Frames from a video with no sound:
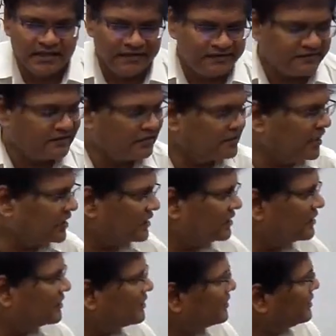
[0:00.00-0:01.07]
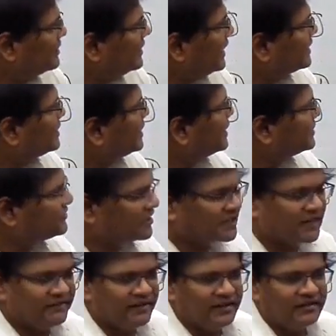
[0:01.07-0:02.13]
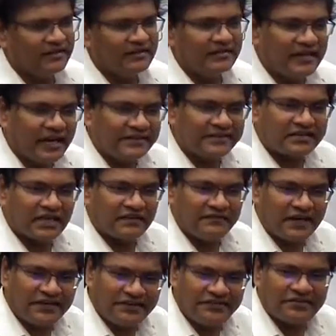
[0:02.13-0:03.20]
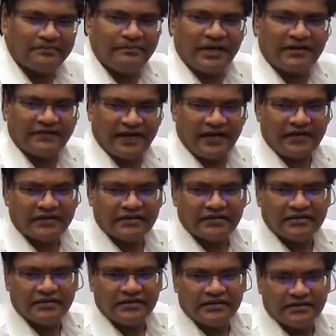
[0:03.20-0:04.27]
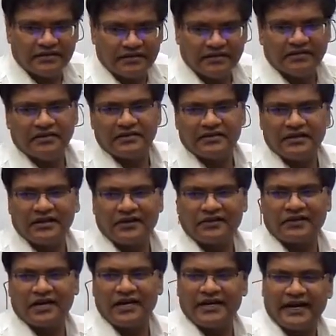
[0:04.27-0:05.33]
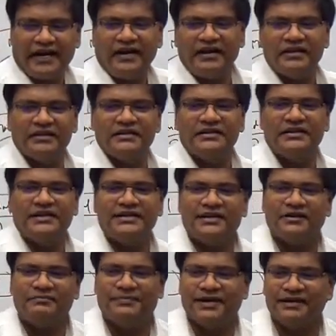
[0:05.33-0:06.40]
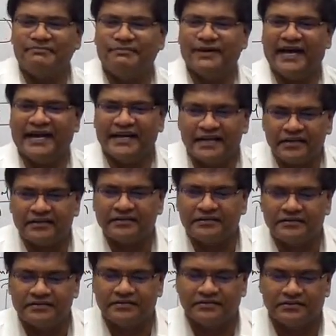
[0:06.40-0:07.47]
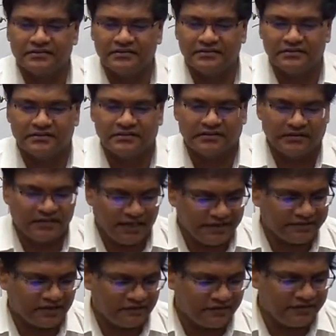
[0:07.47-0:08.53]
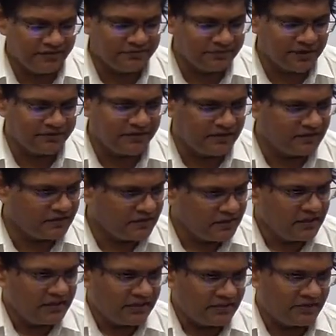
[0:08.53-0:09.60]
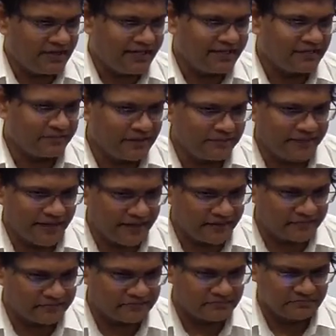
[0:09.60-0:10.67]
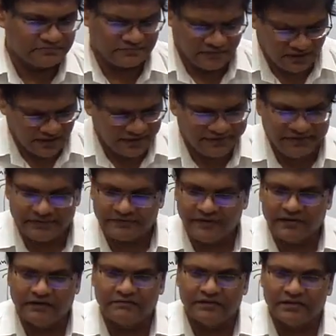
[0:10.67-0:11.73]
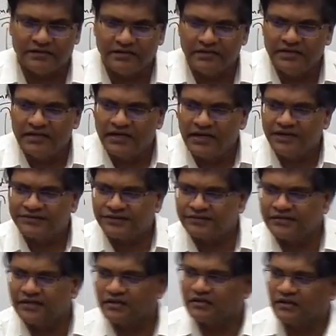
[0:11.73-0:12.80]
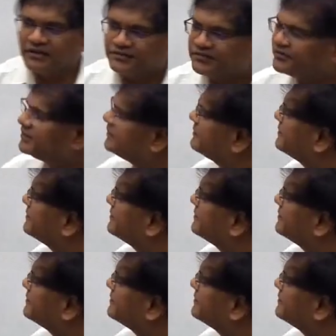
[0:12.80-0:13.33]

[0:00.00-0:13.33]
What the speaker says: So that at the district level there is convergence between rural and urban planning. There is convergence between rural and urban planning. All these things we have discussed in the class.